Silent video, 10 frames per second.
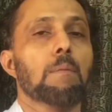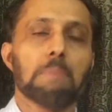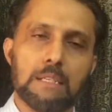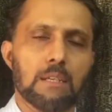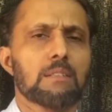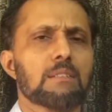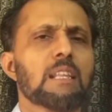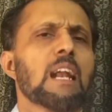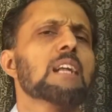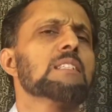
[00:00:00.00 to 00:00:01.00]
But
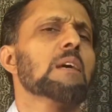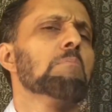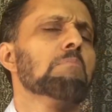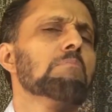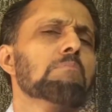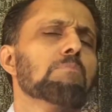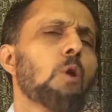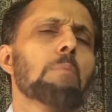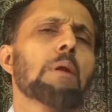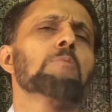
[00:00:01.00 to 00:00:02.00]
there are some
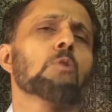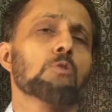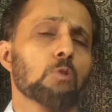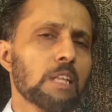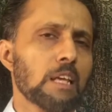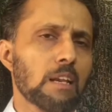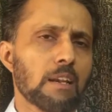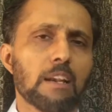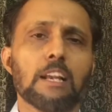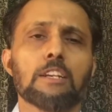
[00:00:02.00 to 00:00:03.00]
problems also there
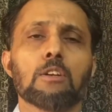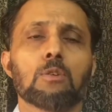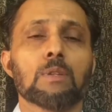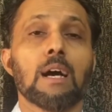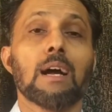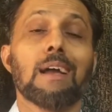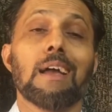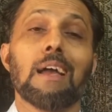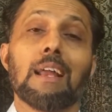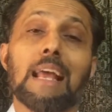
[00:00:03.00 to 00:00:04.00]
relating to the
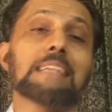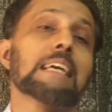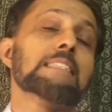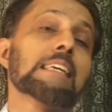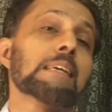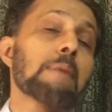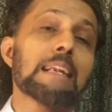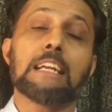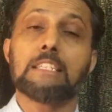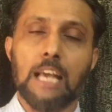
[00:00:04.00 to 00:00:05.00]
licensing
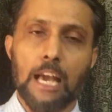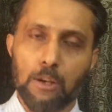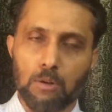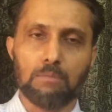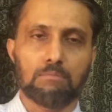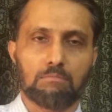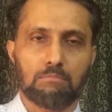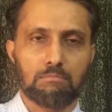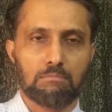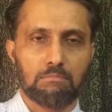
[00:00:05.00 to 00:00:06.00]
matters and all.
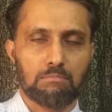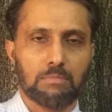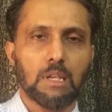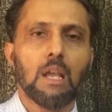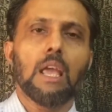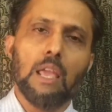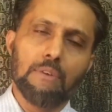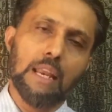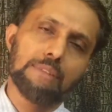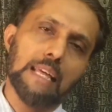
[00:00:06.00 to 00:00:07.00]

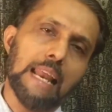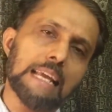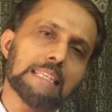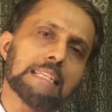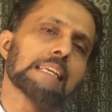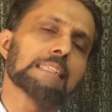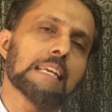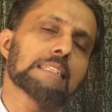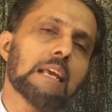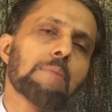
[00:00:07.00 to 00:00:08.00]
Even if the license
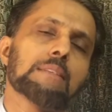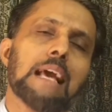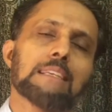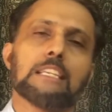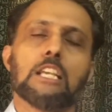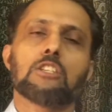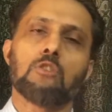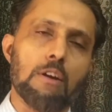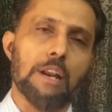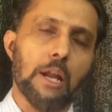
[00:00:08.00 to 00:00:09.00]
is
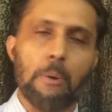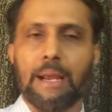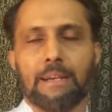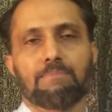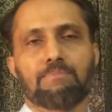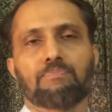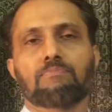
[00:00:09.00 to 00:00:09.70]
not required,